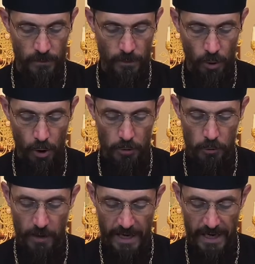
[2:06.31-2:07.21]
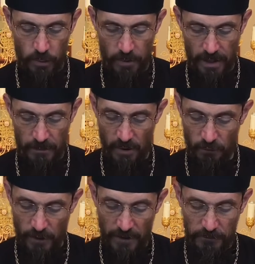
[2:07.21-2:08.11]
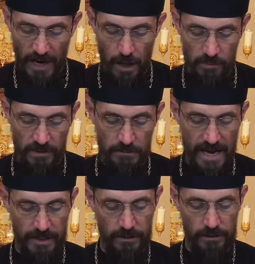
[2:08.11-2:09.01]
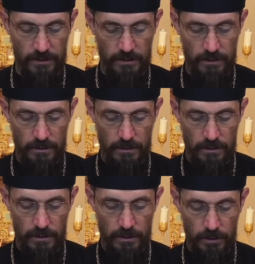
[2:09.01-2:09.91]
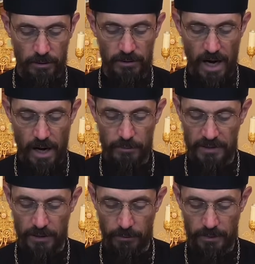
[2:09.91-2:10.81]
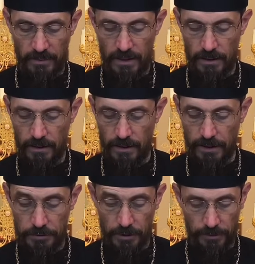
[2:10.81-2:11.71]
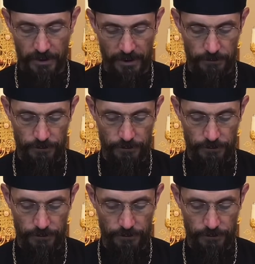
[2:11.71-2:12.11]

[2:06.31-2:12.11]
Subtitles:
Those who ate were about 5,000 men, not counting women and children.